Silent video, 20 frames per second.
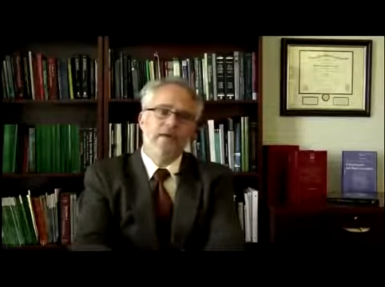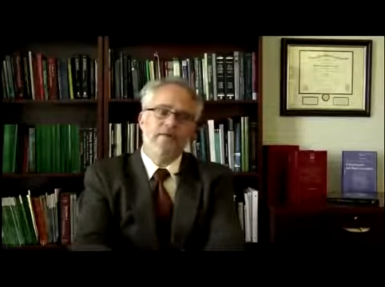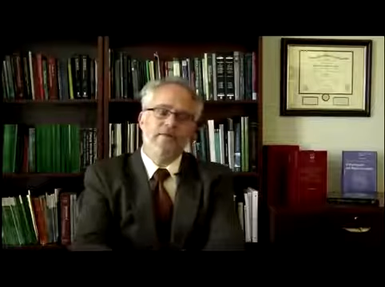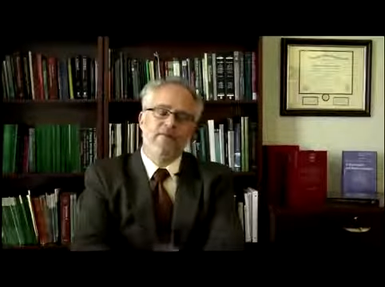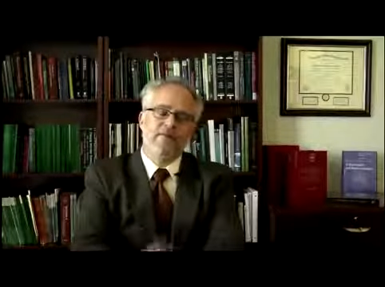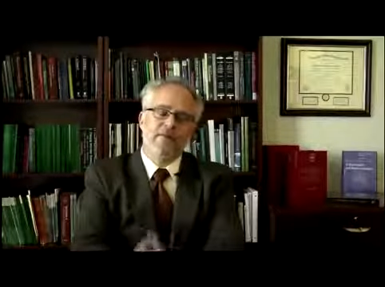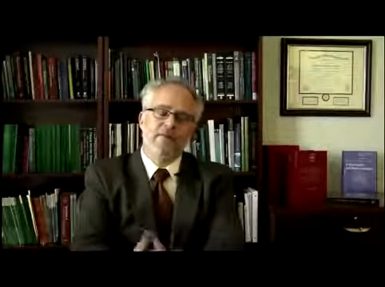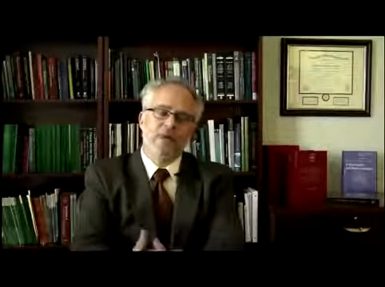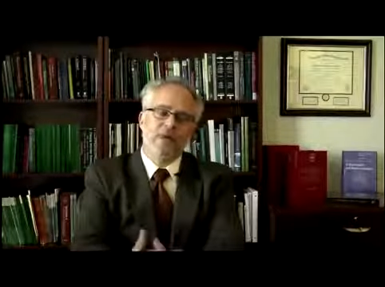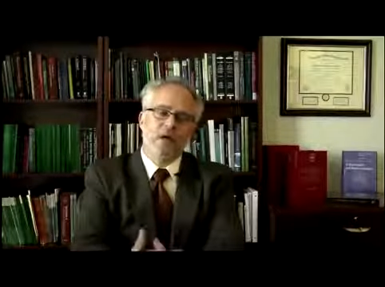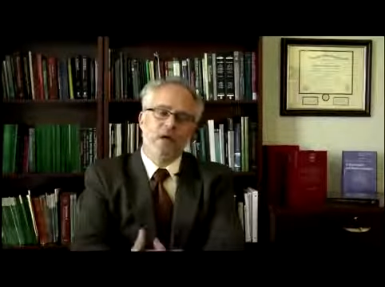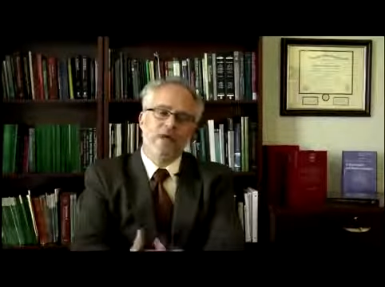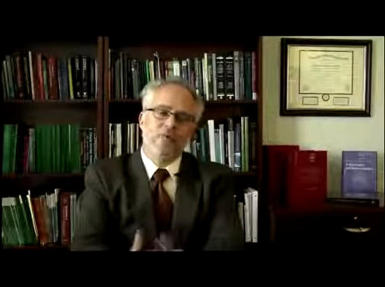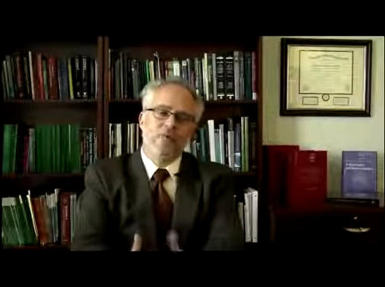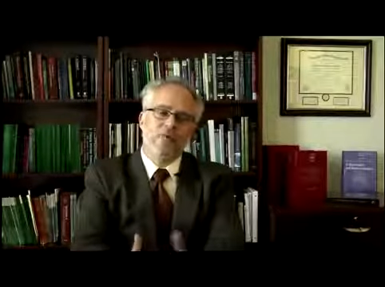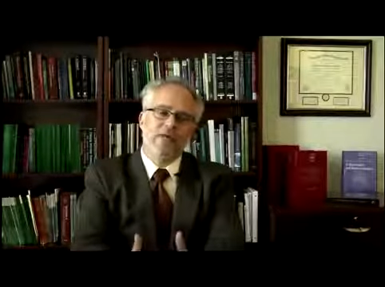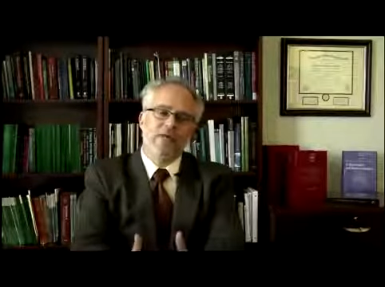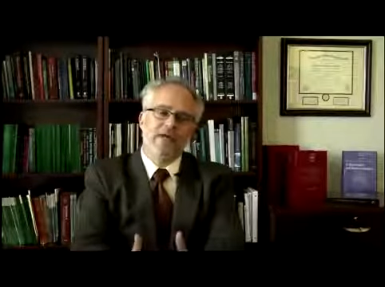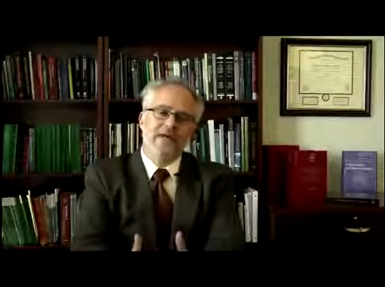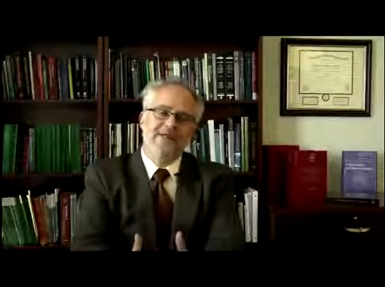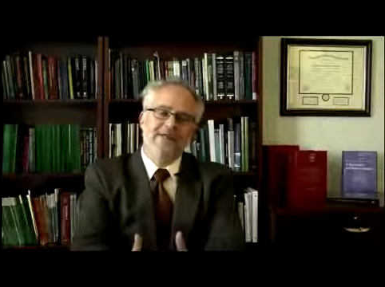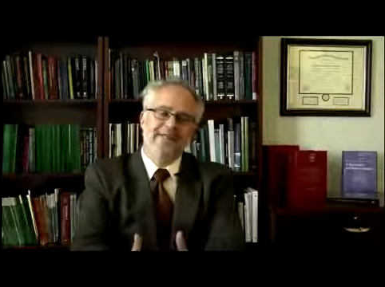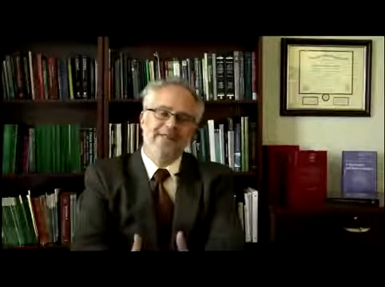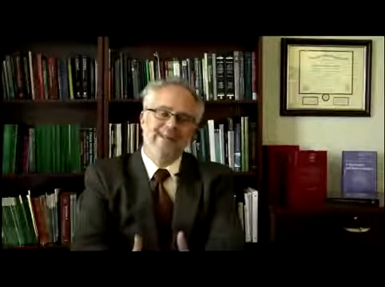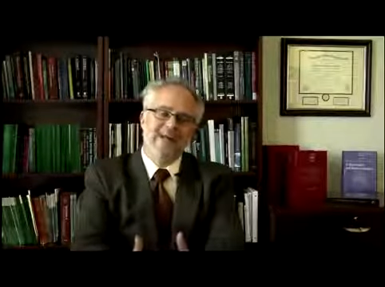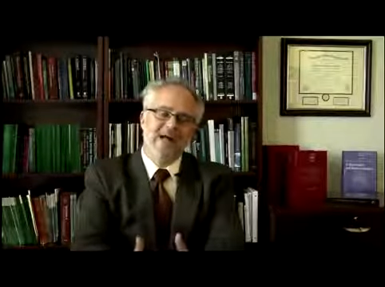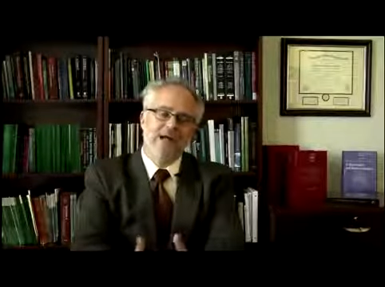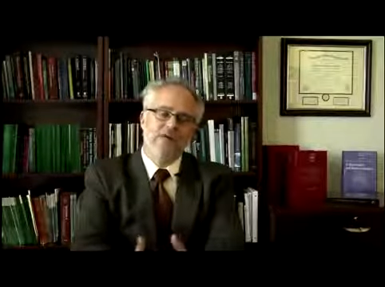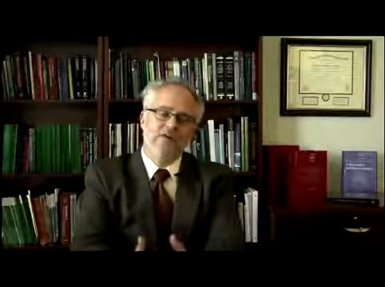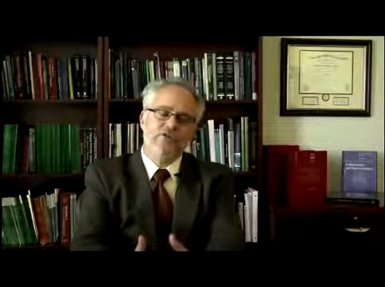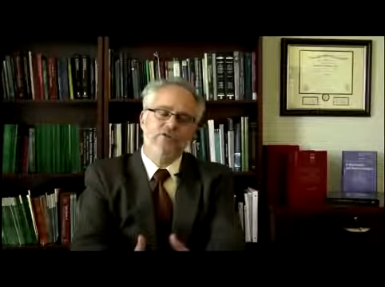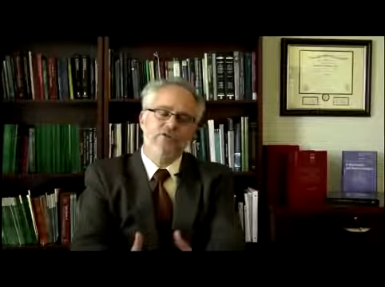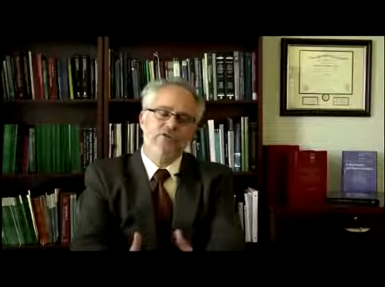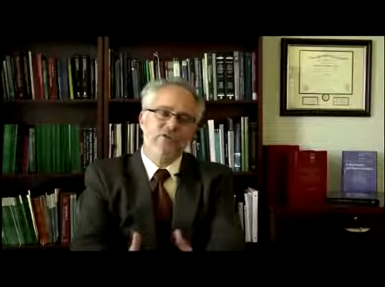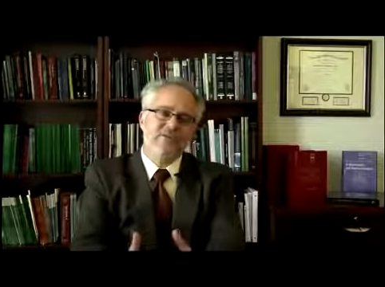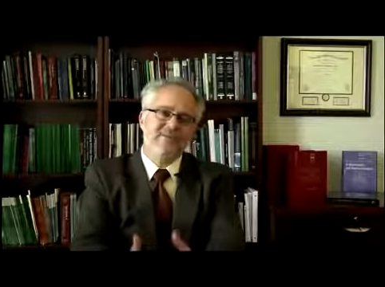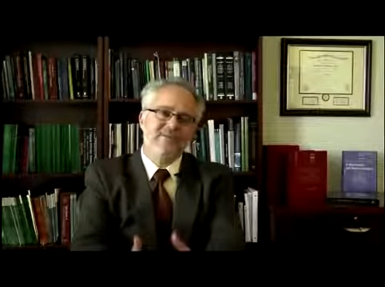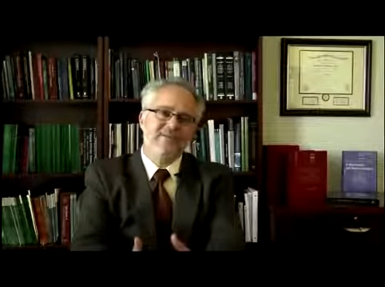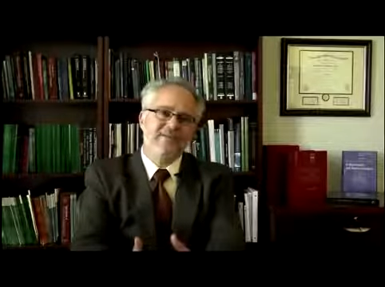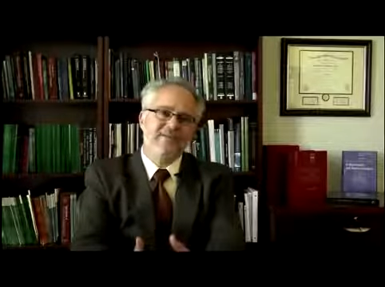The underlying
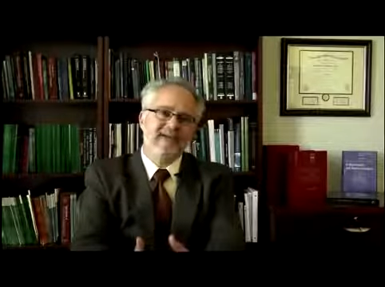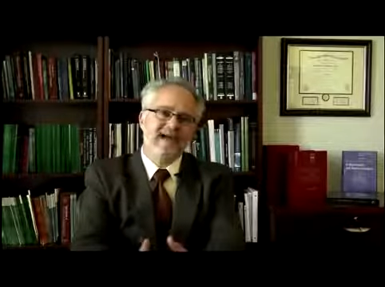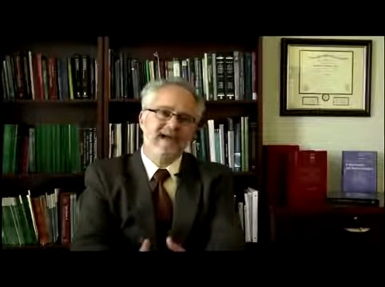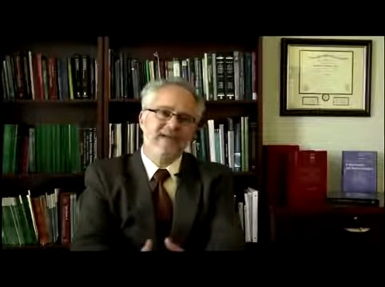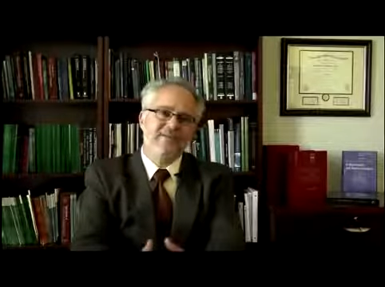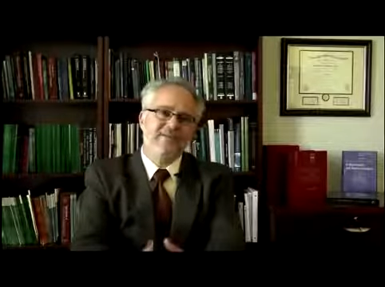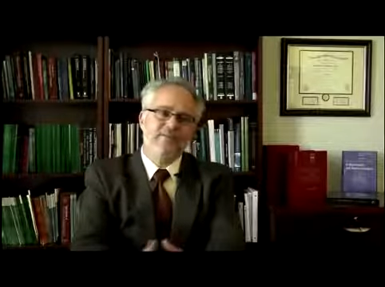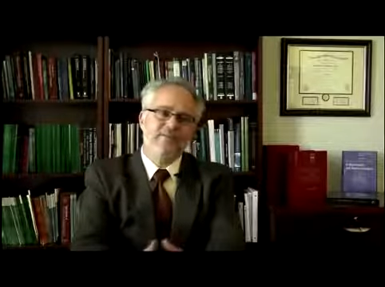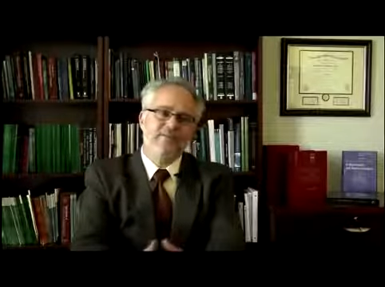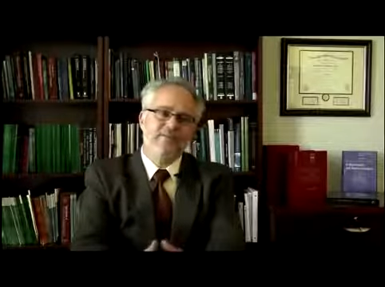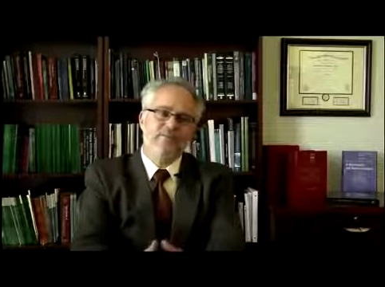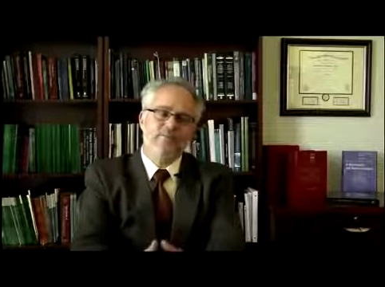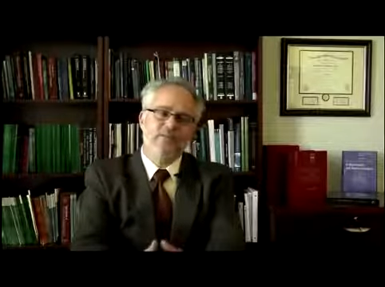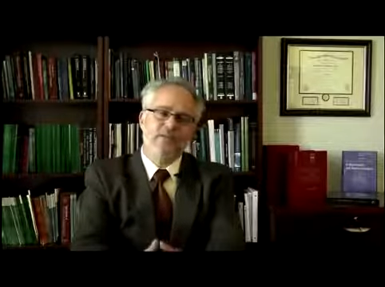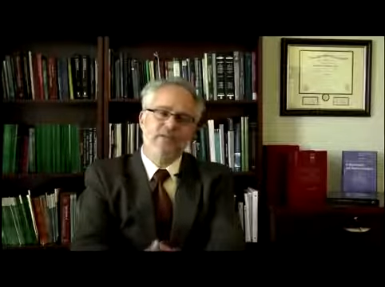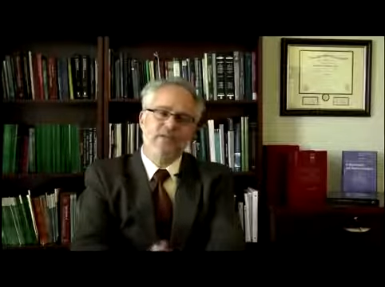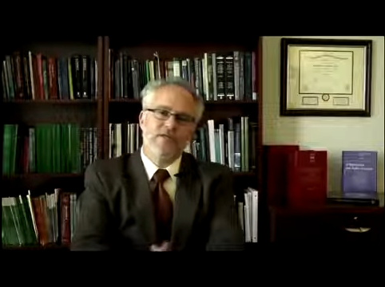etiology of ataxia